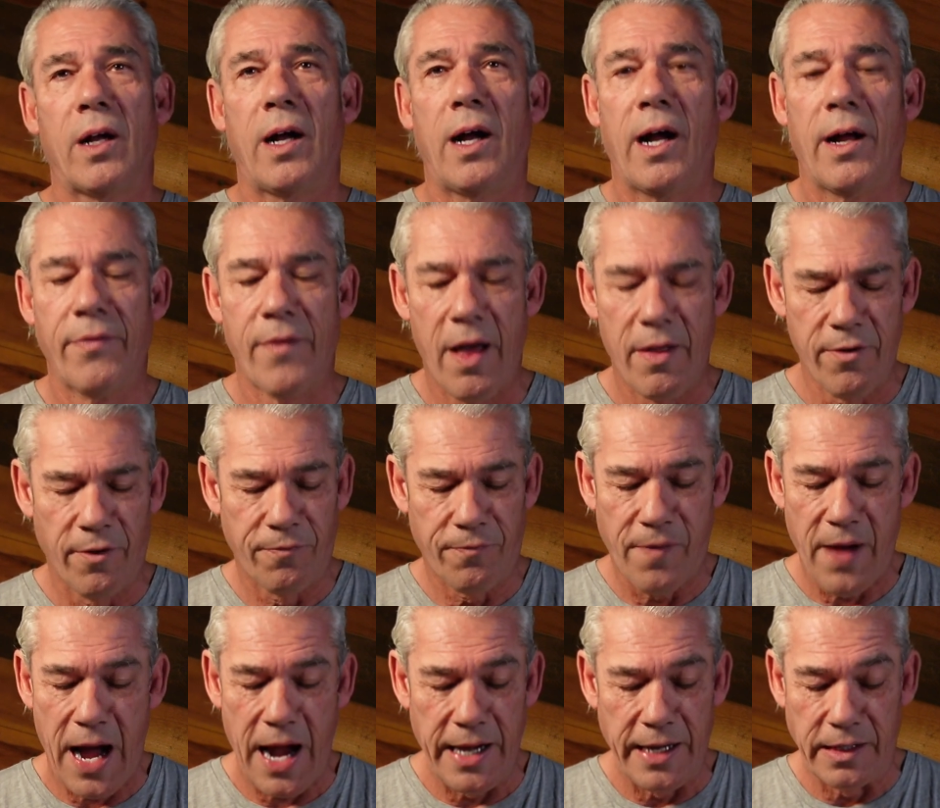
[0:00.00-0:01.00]
Another
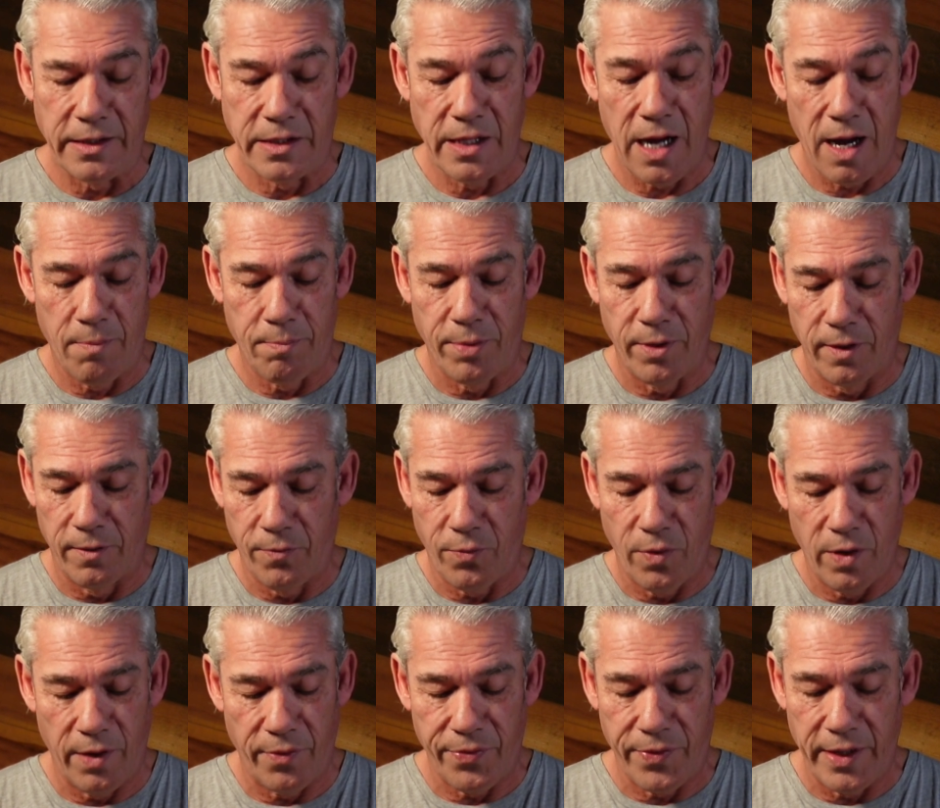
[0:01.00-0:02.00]
fine example of
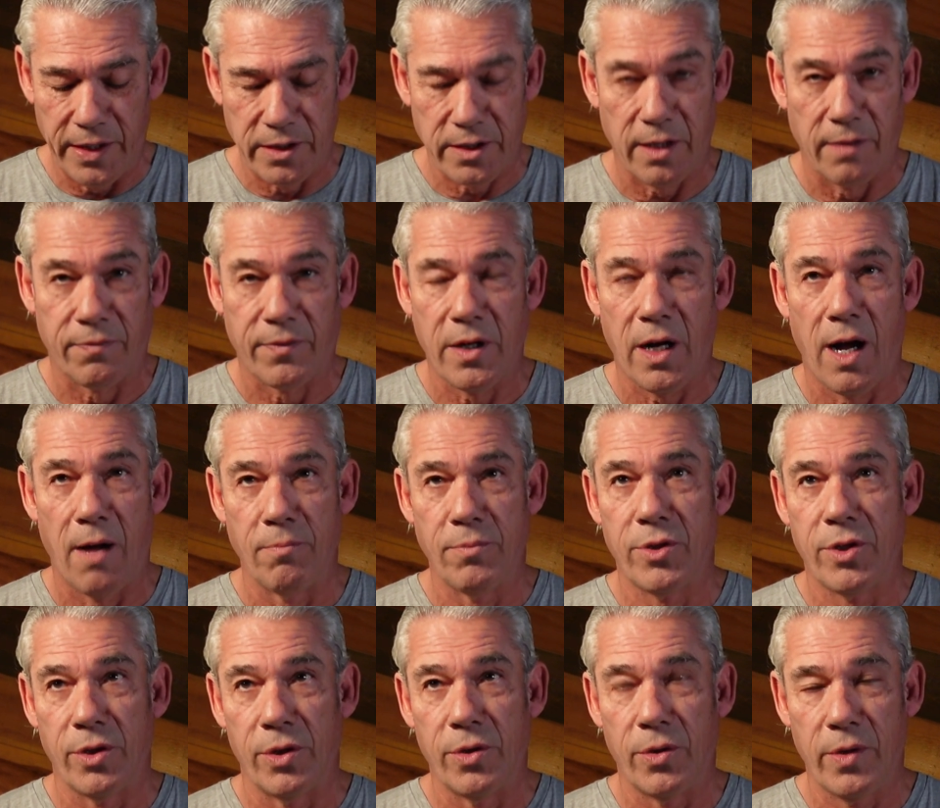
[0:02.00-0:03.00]
where things have come
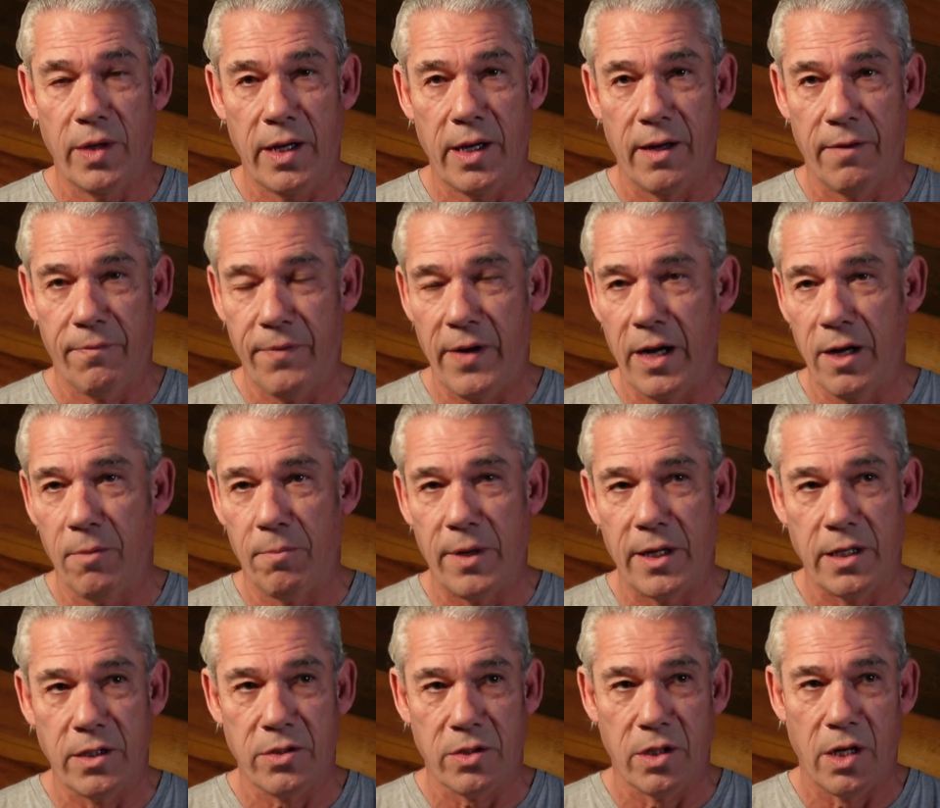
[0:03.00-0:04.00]
to, if
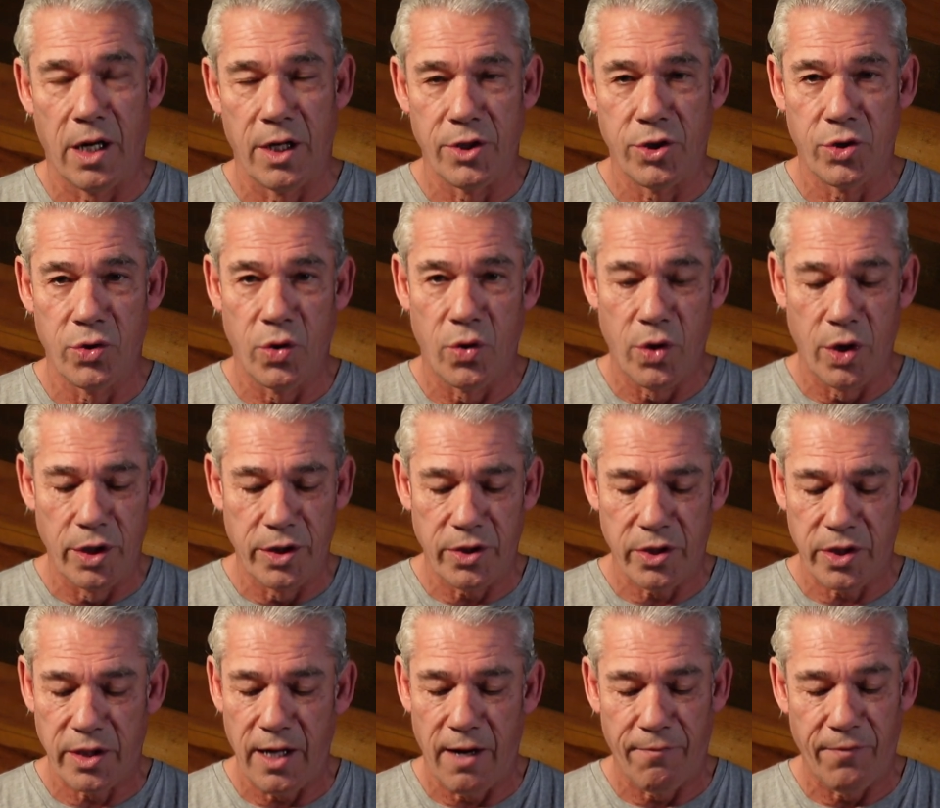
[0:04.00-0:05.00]
anybody saw
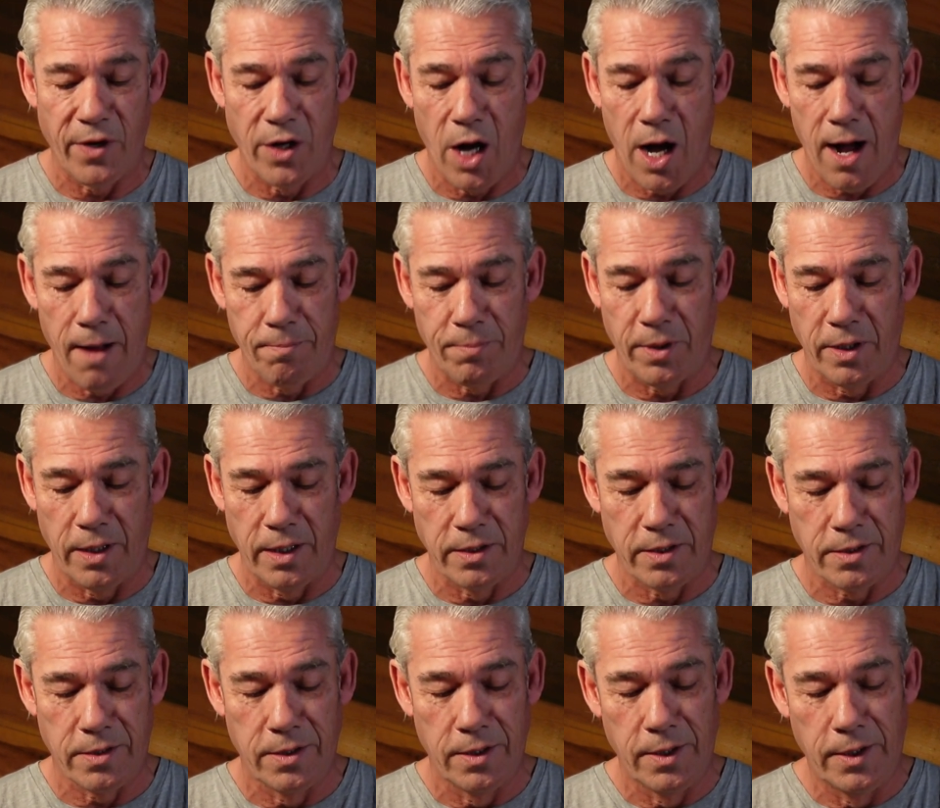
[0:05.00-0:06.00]
George
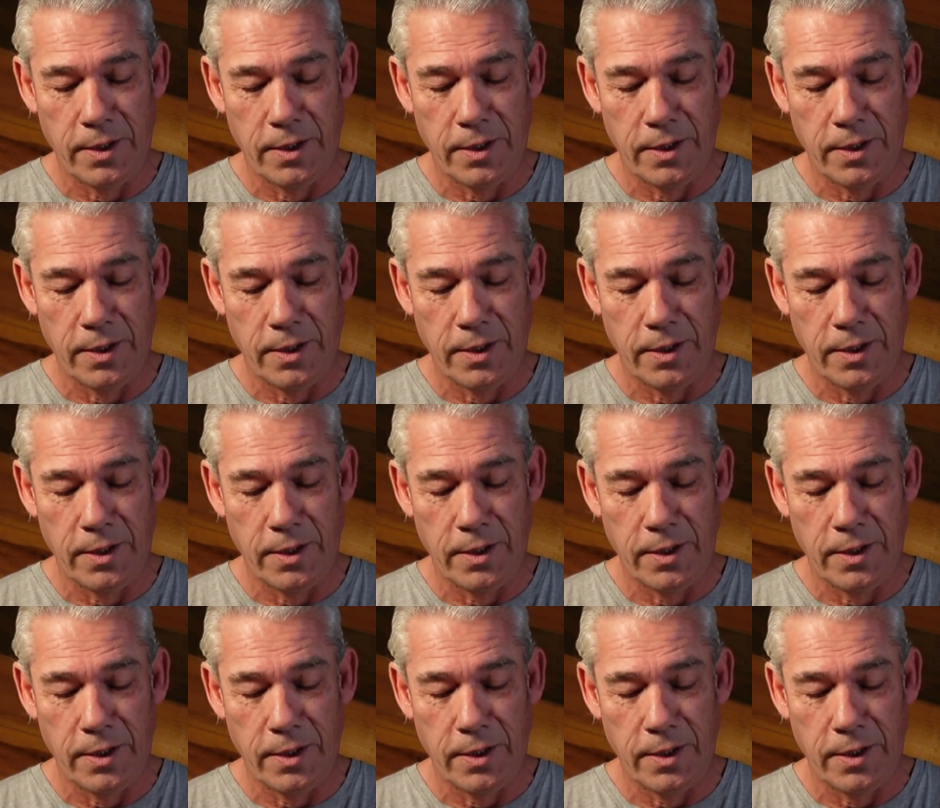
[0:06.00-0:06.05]
Stephanopoulos